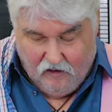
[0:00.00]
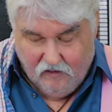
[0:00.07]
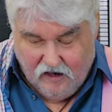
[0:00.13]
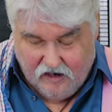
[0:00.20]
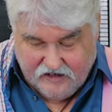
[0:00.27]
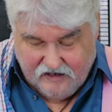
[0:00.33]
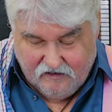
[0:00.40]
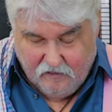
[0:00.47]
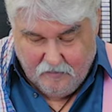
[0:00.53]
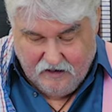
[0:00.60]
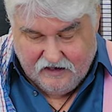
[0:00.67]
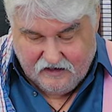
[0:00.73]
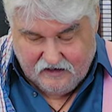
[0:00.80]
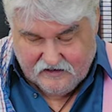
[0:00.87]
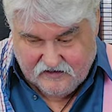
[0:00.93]
whole idea
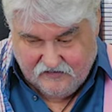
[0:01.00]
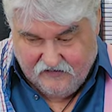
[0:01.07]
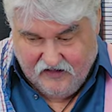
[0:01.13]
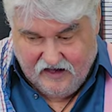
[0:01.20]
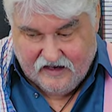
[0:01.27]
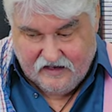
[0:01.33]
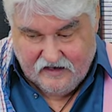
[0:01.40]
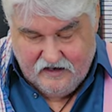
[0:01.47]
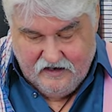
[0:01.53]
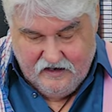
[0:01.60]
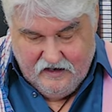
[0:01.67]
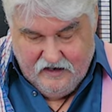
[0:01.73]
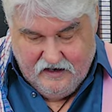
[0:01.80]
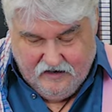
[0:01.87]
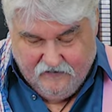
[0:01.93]
about it is if that
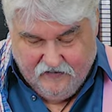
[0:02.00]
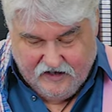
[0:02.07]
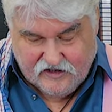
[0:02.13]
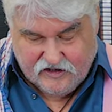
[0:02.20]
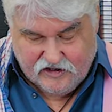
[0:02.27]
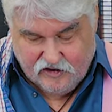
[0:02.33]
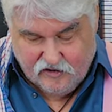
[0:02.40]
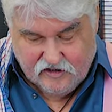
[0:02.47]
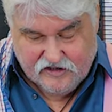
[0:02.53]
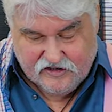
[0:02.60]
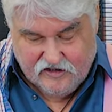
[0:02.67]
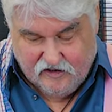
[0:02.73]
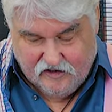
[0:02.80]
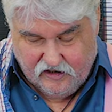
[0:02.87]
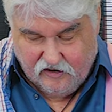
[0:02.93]
if that
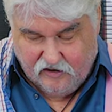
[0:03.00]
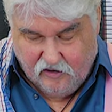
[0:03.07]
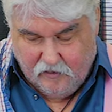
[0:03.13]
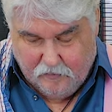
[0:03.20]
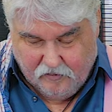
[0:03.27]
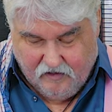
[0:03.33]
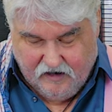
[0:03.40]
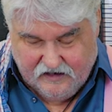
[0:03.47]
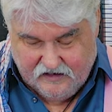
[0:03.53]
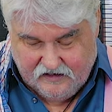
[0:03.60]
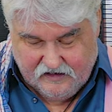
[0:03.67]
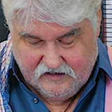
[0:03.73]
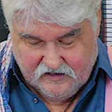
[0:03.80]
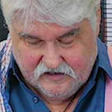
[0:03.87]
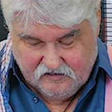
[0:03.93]
sugar's not
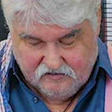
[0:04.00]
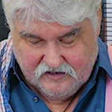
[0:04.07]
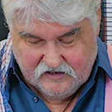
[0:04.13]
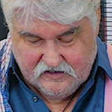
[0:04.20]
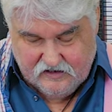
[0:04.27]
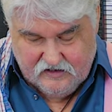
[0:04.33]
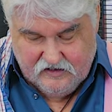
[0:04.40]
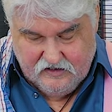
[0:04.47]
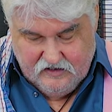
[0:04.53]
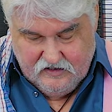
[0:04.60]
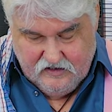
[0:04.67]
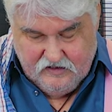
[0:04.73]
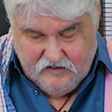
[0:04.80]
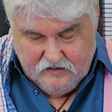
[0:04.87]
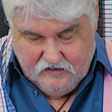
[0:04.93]
incorporated into it,
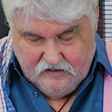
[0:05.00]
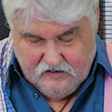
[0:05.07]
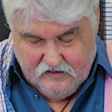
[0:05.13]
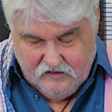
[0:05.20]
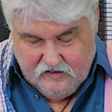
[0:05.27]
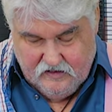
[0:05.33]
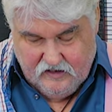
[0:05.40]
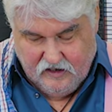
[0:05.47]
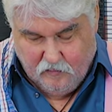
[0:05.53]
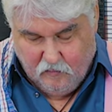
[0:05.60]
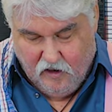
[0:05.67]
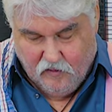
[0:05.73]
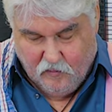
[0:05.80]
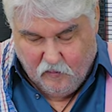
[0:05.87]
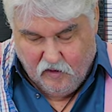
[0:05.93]
it
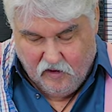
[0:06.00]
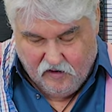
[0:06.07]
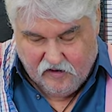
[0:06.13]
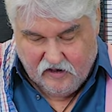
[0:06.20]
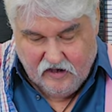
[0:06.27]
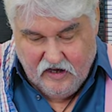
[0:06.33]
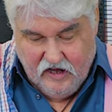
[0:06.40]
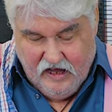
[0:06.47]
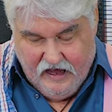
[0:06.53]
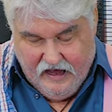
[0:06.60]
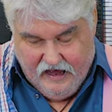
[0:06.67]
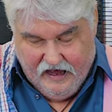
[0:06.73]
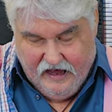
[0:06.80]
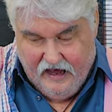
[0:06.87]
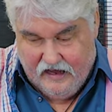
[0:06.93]
won't work
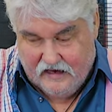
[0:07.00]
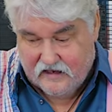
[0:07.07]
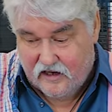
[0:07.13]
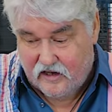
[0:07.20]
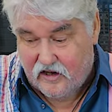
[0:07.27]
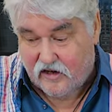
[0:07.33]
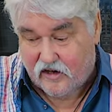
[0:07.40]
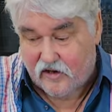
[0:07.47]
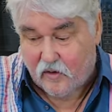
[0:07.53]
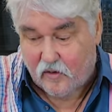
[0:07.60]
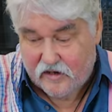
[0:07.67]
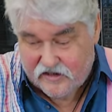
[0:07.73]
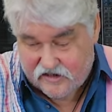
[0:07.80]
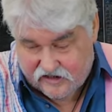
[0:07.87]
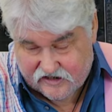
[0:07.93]
and you can
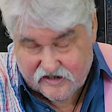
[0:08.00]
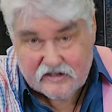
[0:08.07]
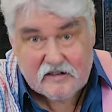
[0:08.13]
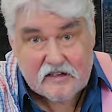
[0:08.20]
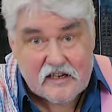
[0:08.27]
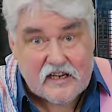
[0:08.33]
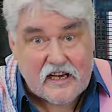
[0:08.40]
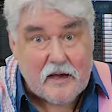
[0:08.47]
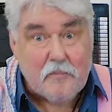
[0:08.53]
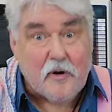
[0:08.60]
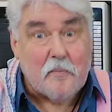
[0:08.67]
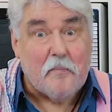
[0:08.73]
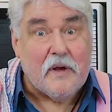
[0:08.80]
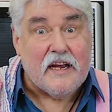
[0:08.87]
always just keep on